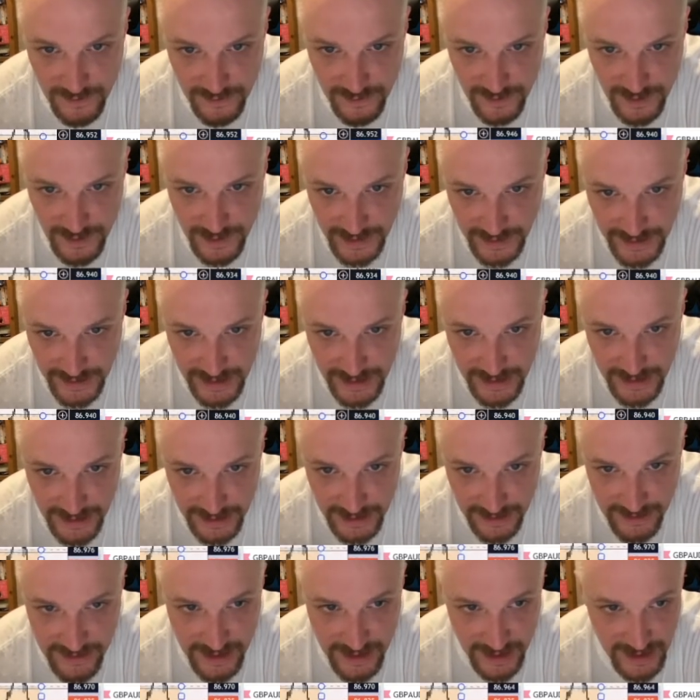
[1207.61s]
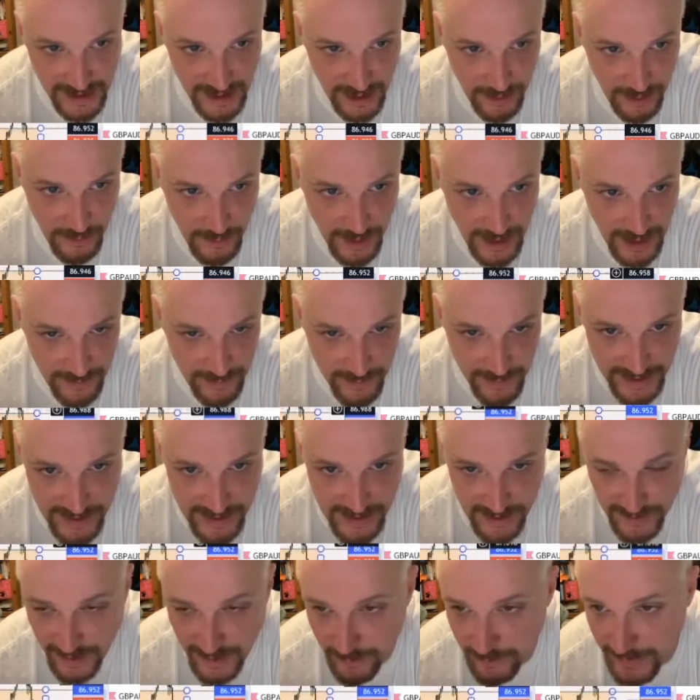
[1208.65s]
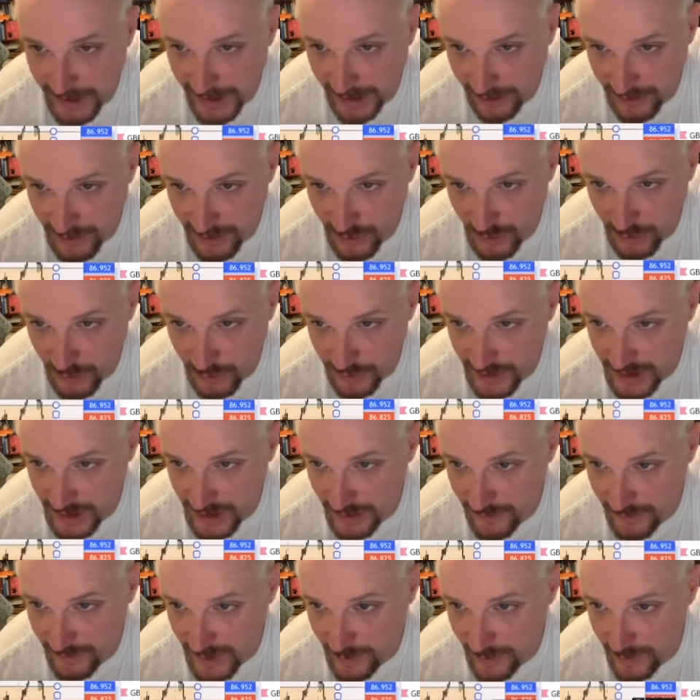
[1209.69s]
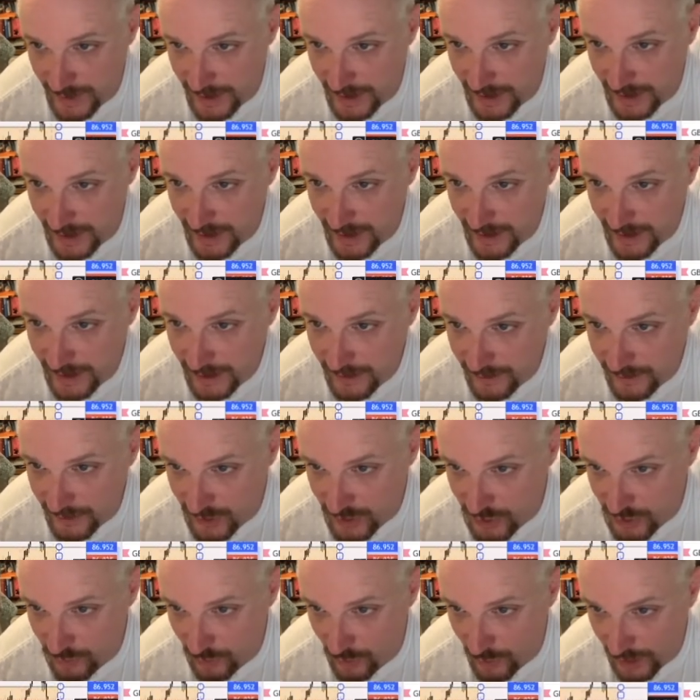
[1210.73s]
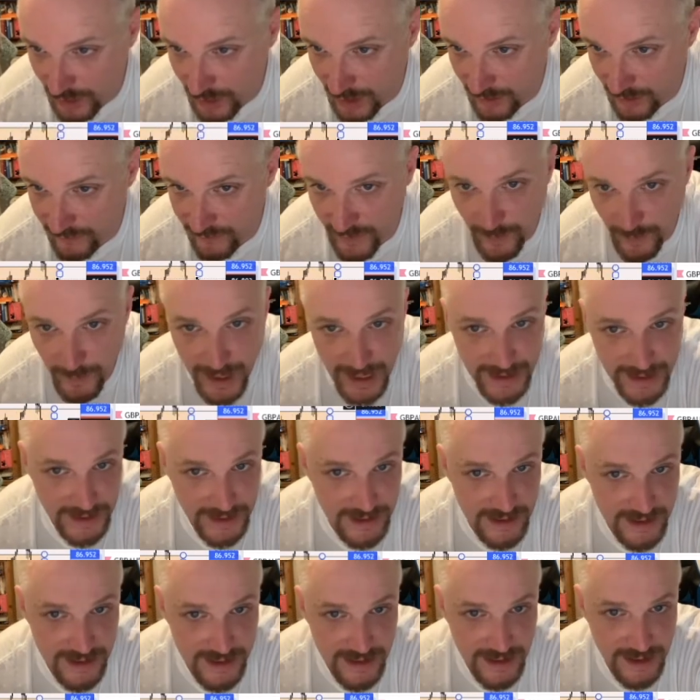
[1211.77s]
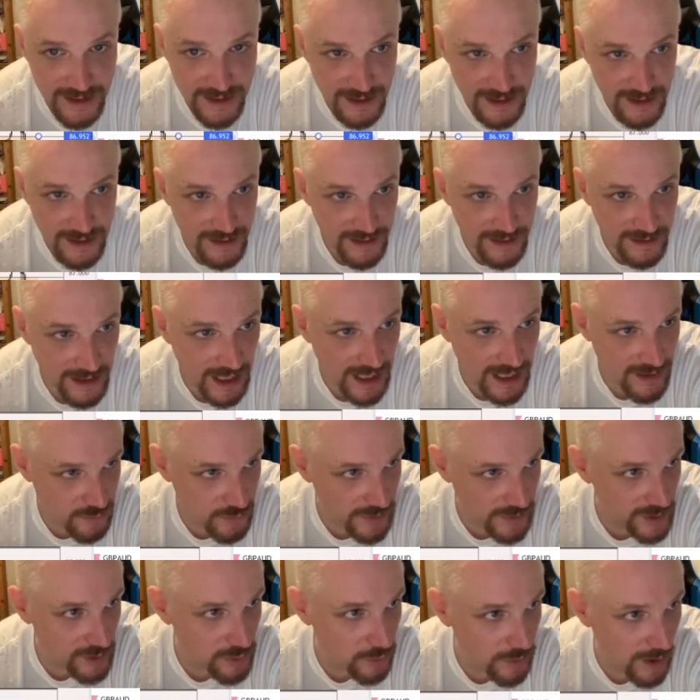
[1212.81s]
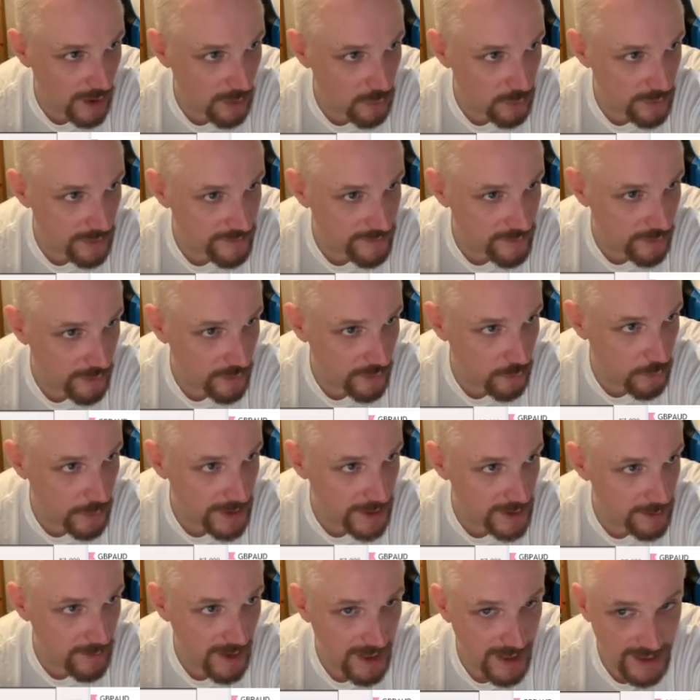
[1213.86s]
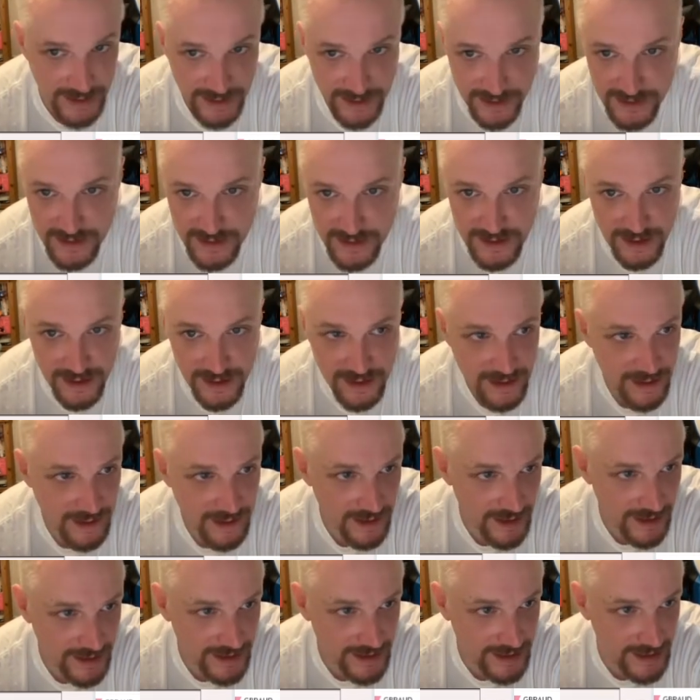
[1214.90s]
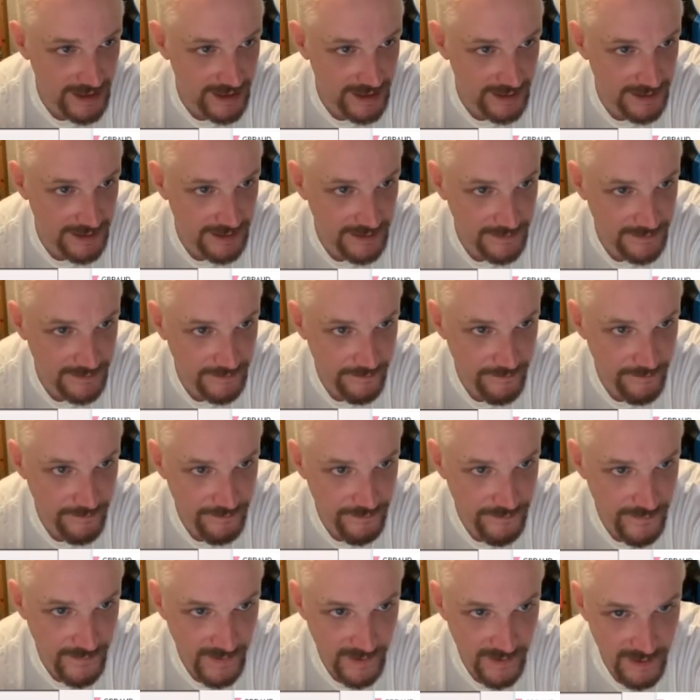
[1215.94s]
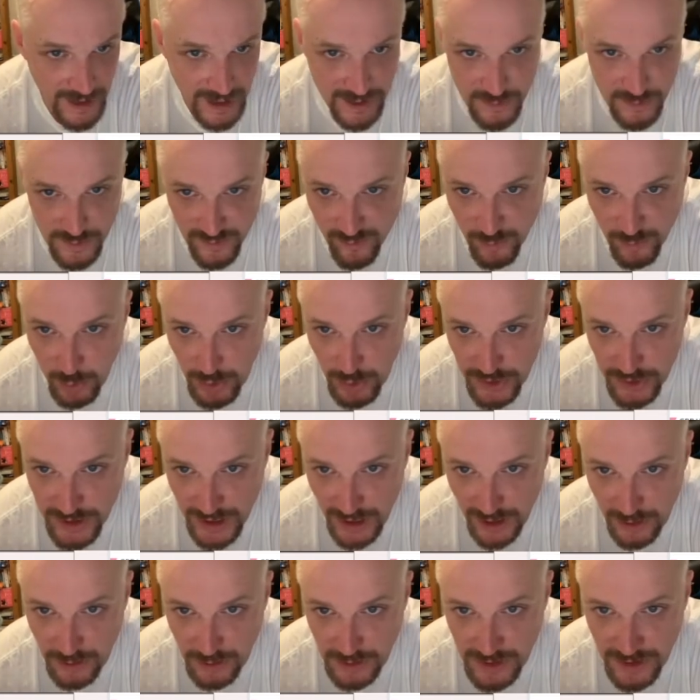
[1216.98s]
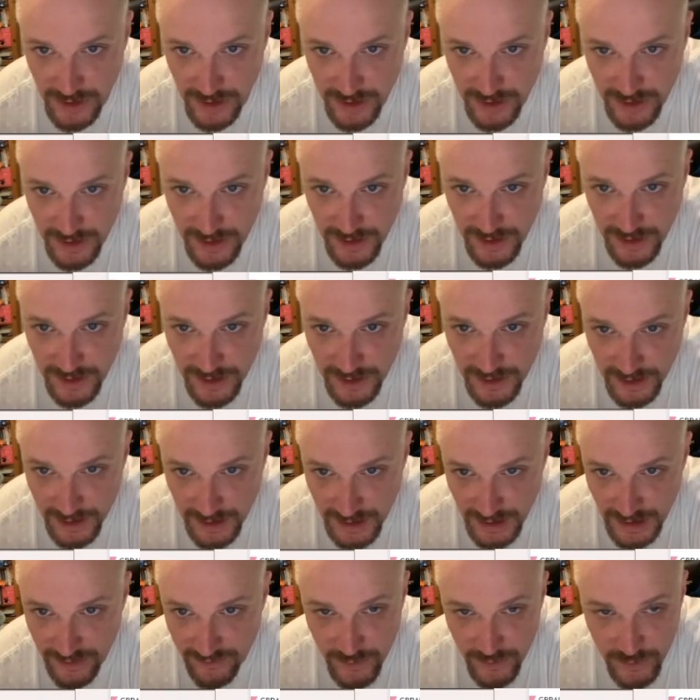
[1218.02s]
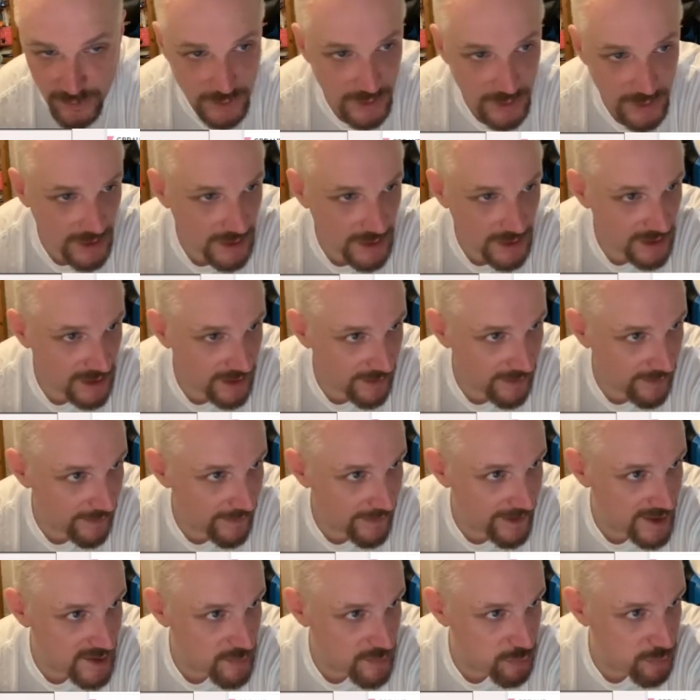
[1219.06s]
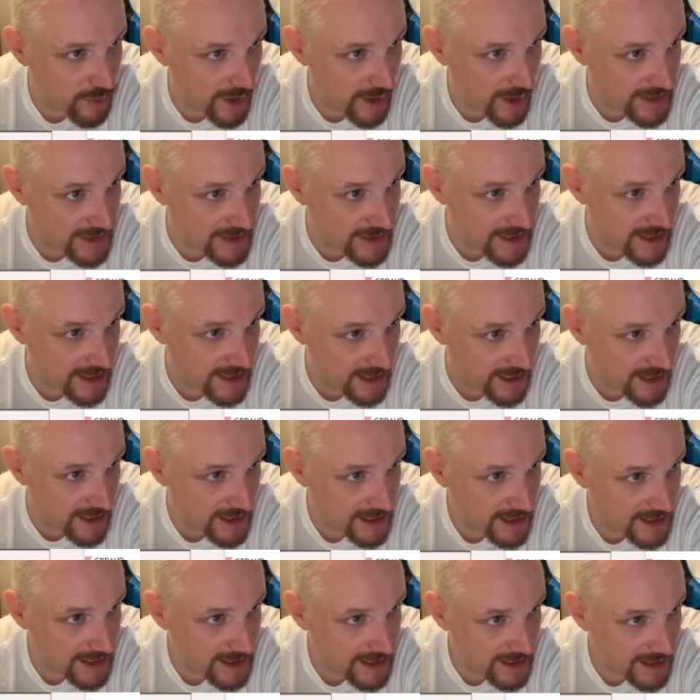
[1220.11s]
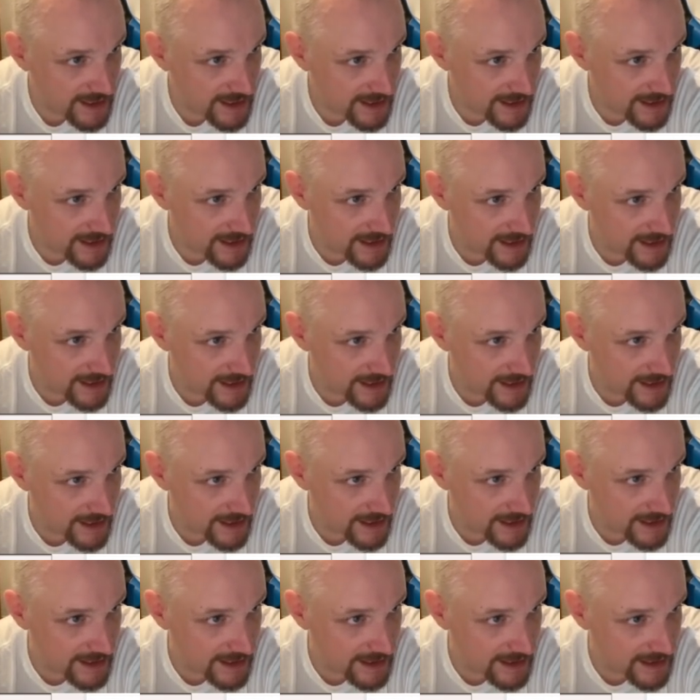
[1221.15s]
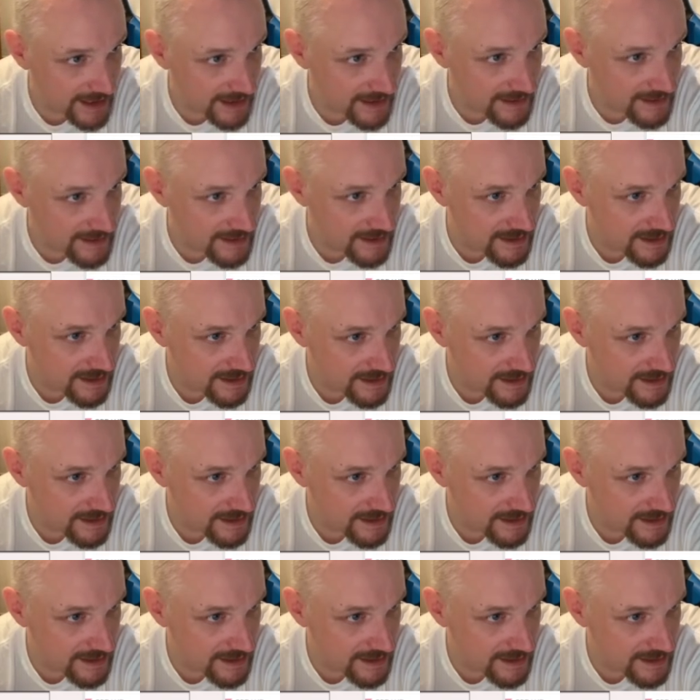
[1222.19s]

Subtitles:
And again, you can see how I mentioned the middle zone seems to be the stronger of the magnets. As we go out, we've got the weaker magnets. Again, as we've pushed out, even though this price here is,